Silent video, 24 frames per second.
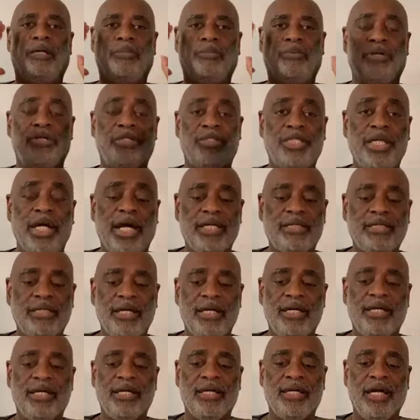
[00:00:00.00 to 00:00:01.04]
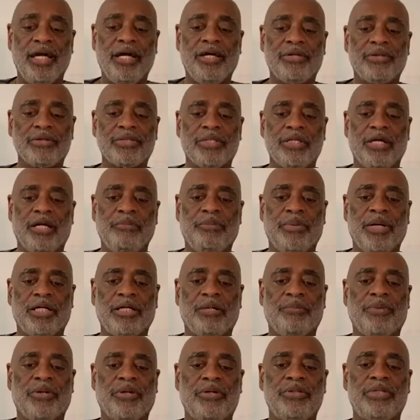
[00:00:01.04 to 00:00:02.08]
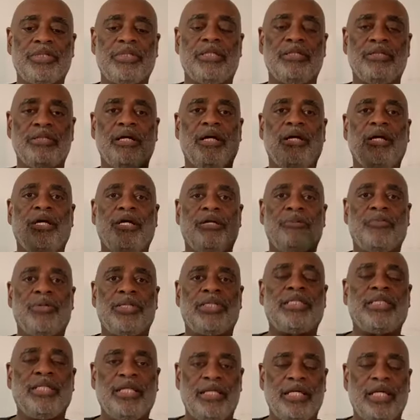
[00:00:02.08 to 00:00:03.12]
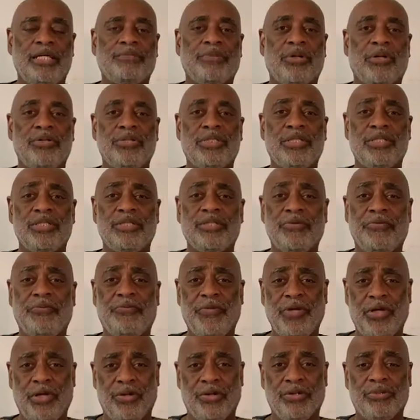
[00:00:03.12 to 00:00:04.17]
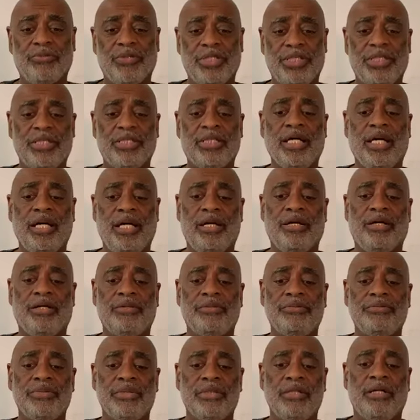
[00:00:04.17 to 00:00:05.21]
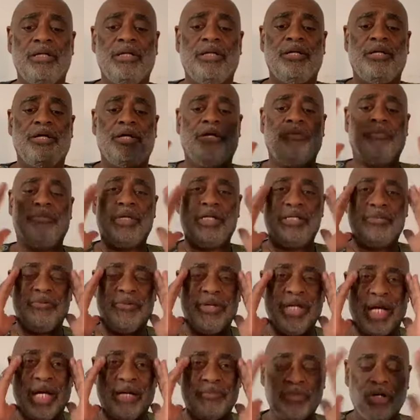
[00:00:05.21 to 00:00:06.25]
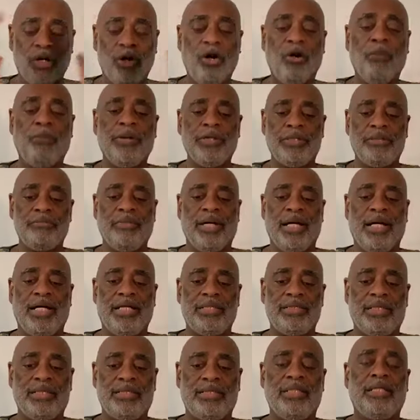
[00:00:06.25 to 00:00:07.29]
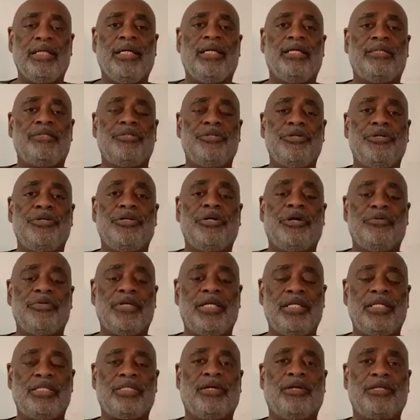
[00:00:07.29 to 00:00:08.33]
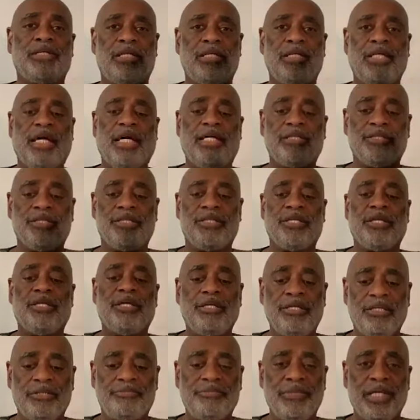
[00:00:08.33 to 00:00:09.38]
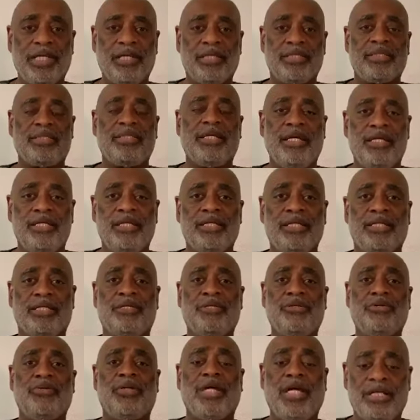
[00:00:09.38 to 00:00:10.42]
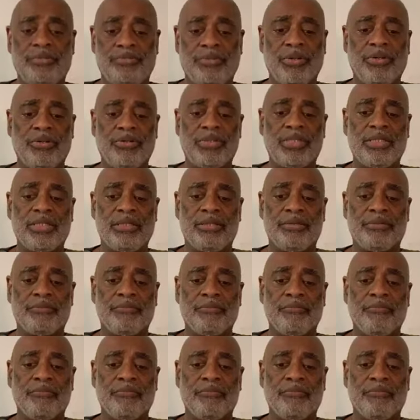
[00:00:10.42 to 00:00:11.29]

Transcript: Projecting guilt upon a person would send that person to fear, which is hell. But when I'm open-minded, do you know that it's going to let love be extended to that person?